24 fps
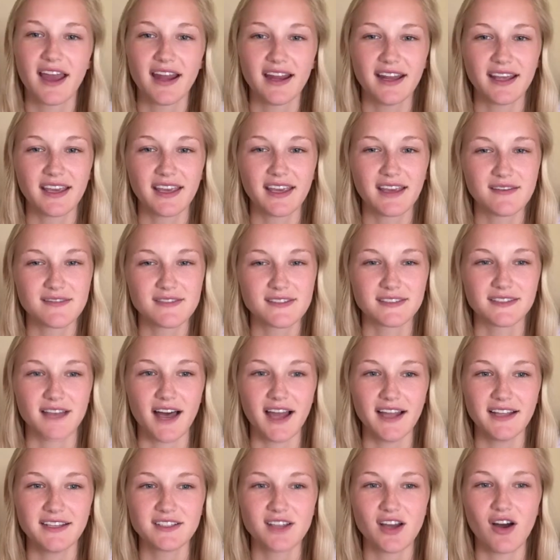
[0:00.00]
and it gives
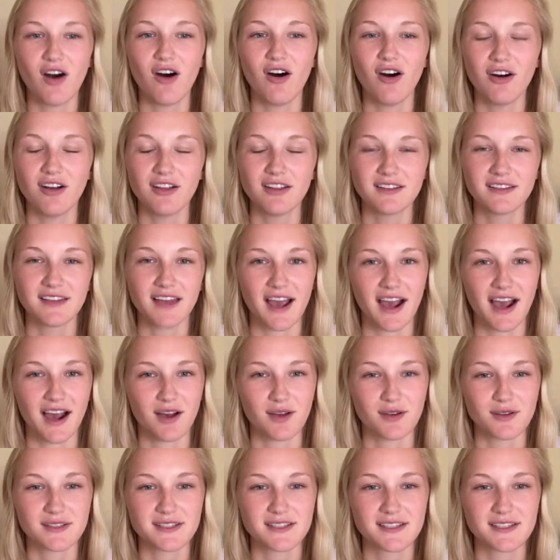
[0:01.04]
light to all in the house.